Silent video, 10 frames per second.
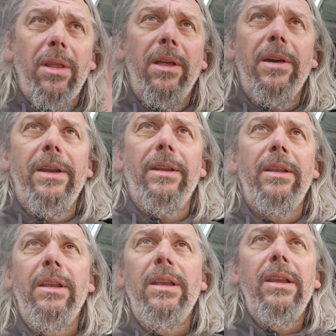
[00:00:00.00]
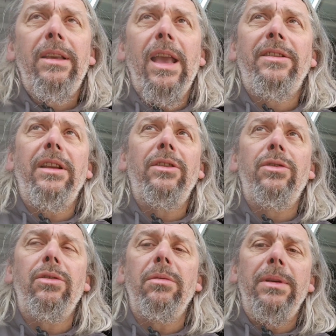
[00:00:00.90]
line getting
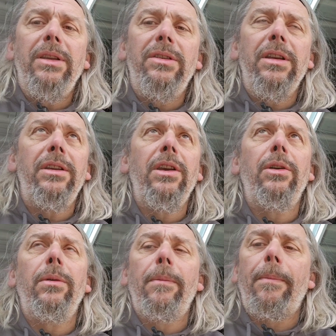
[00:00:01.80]
to the BCU.